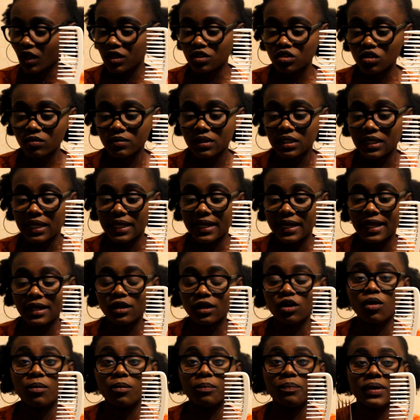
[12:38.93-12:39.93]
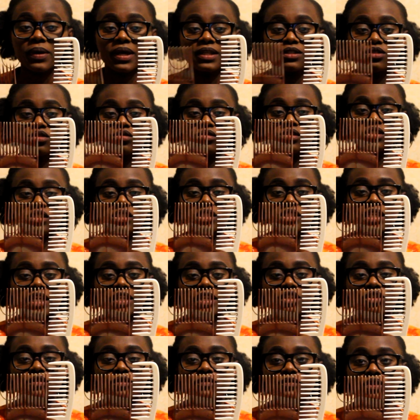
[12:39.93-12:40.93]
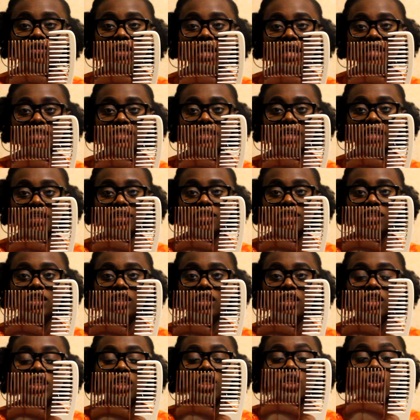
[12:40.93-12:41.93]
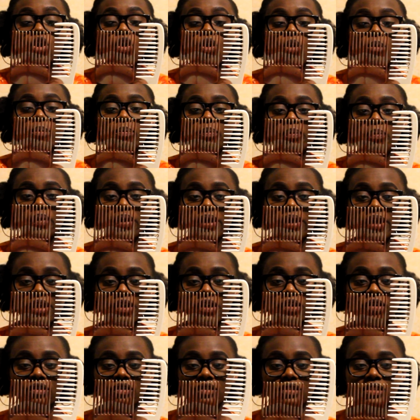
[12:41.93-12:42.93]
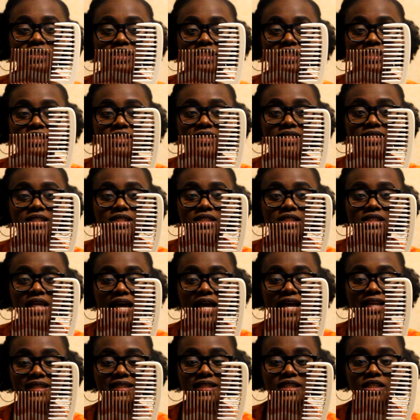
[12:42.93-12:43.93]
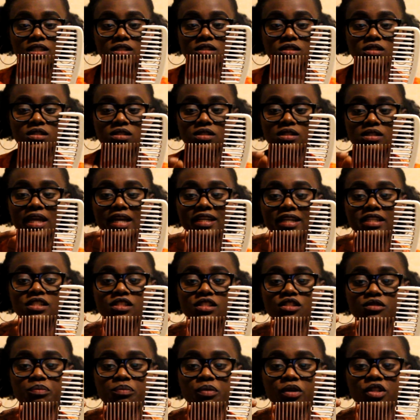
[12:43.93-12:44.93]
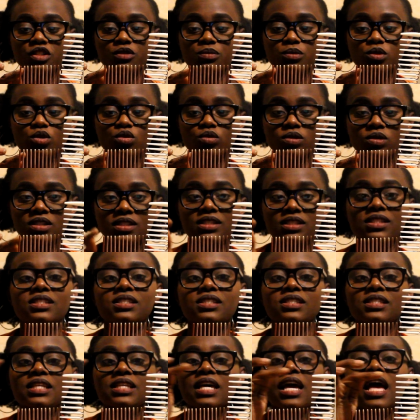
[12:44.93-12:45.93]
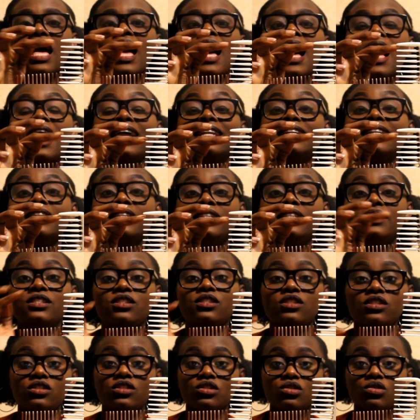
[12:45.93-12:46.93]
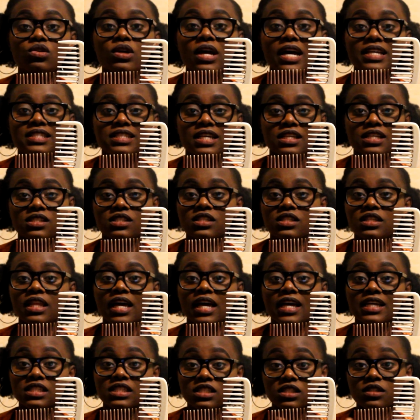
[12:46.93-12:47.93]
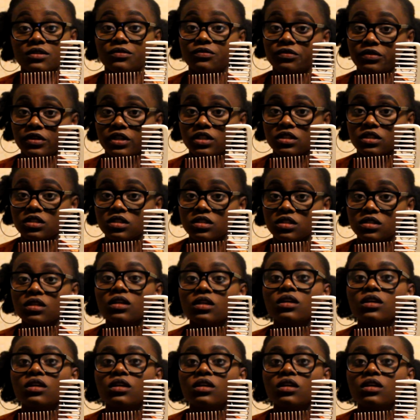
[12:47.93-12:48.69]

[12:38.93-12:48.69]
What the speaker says: something like that, compared to this. Like if you guys can compare this and this, like the space between this and this, you guys can see that it's different,